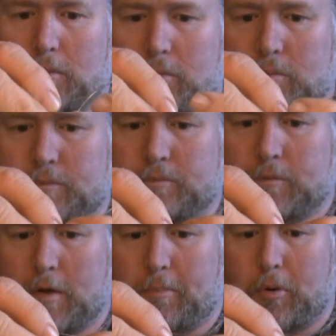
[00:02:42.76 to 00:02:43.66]

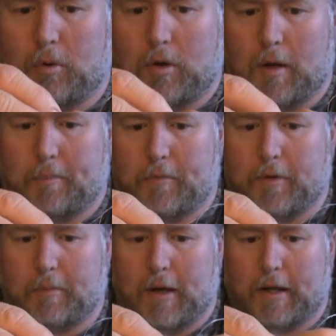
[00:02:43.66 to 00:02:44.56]
and pull up
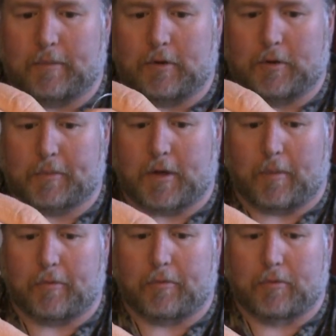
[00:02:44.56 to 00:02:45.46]
the bottom loop,
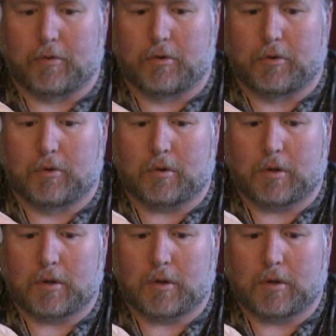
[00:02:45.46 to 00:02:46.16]
come through